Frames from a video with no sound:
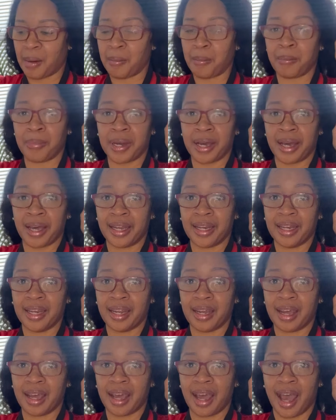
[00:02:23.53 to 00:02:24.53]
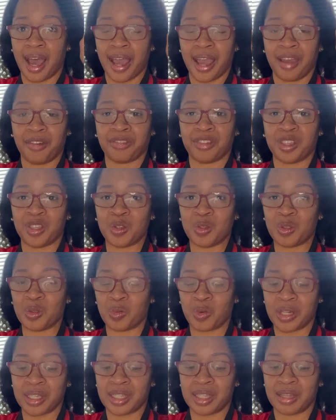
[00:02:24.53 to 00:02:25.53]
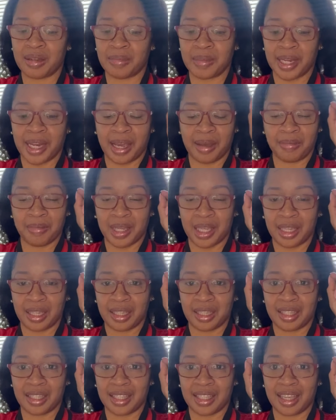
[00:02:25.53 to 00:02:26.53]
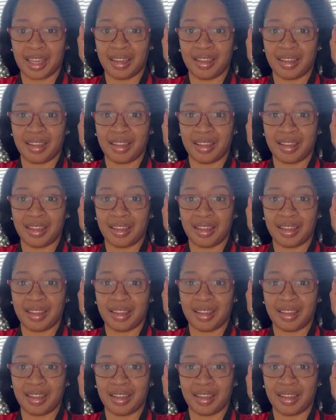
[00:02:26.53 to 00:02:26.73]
But I have to use wisdom, and that means